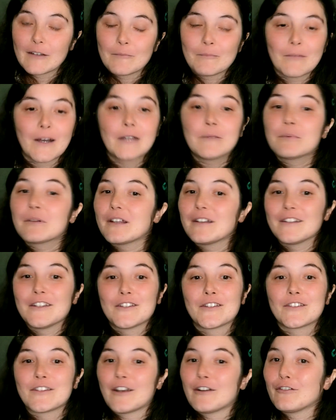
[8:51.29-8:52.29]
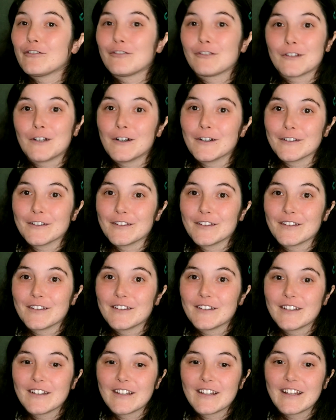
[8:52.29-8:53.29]
My playlists are flawed,
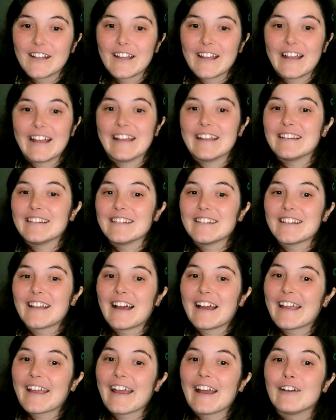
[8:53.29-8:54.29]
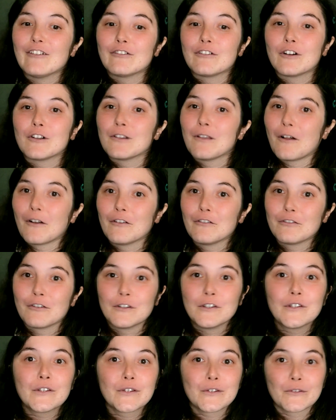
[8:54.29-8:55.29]
and I have a lot of
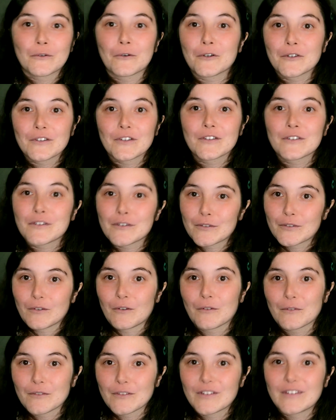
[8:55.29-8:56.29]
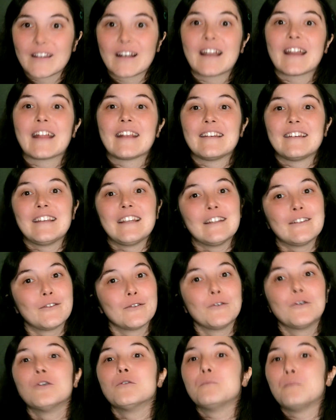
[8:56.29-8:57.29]
unsorted songs that I need
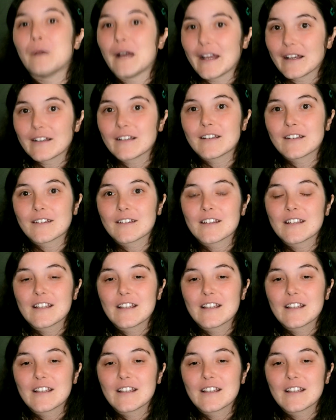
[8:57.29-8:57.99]
to go back